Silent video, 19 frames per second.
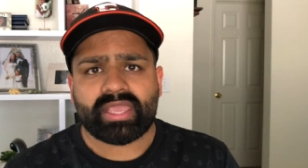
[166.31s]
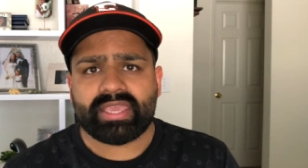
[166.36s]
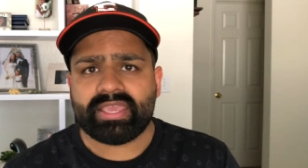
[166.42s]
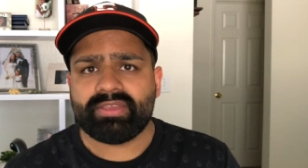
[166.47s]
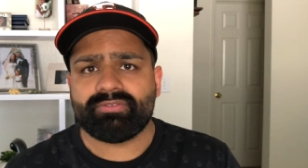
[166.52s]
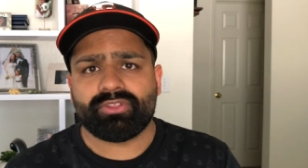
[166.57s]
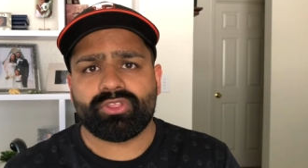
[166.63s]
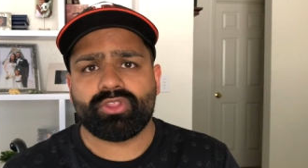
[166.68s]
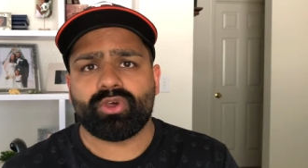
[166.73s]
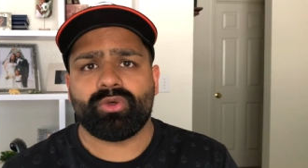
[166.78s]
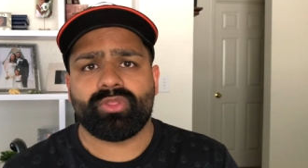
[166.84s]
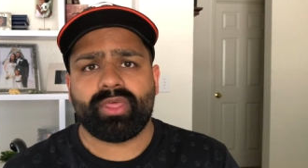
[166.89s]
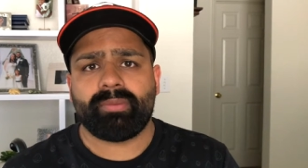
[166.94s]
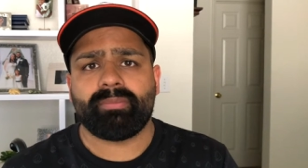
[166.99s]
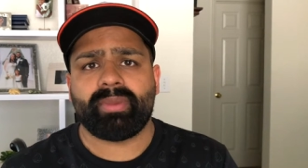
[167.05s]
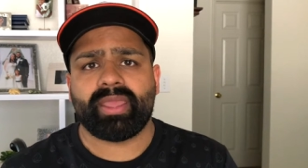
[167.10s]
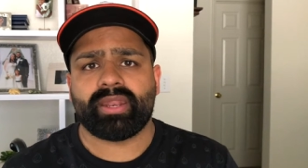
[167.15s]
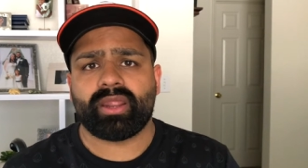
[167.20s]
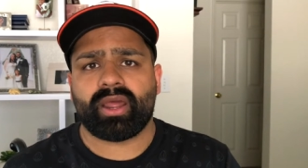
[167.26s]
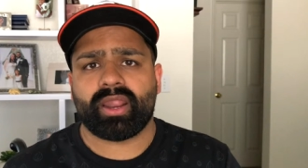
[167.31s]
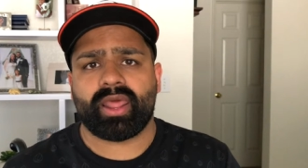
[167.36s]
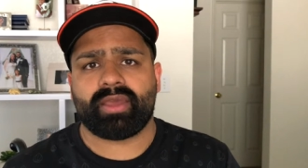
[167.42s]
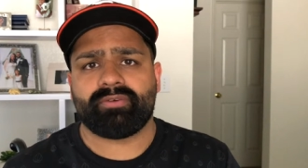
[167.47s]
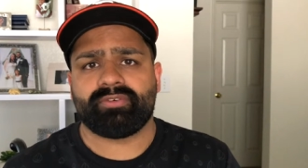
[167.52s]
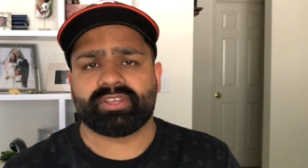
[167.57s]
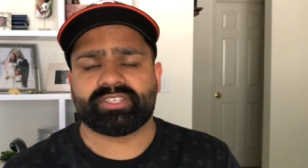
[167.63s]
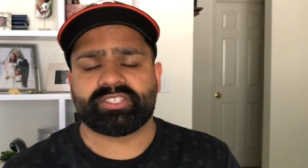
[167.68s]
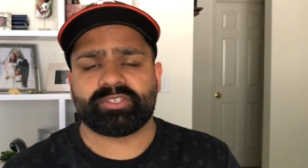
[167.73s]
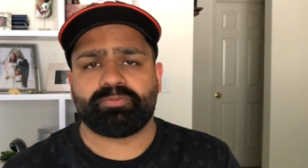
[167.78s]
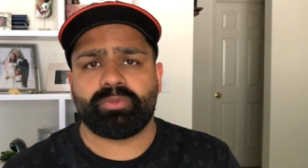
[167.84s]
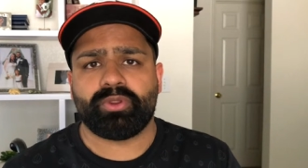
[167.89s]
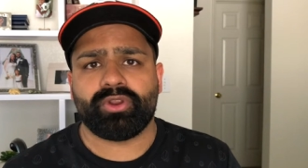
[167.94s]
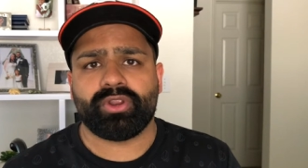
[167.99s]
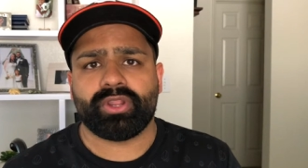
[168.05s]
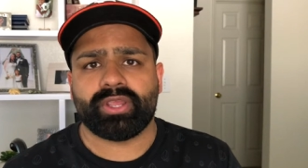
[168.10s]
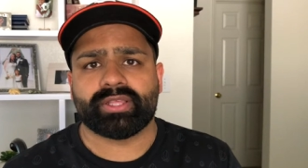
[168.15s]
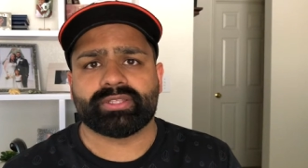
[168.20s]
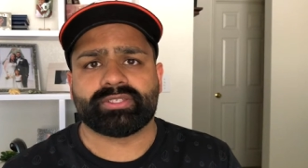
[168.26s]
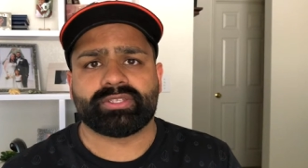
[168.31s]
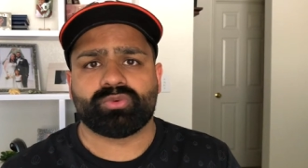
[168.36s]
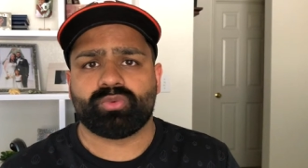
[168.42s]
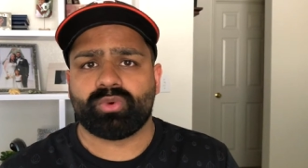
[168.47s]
even though they may not have experienced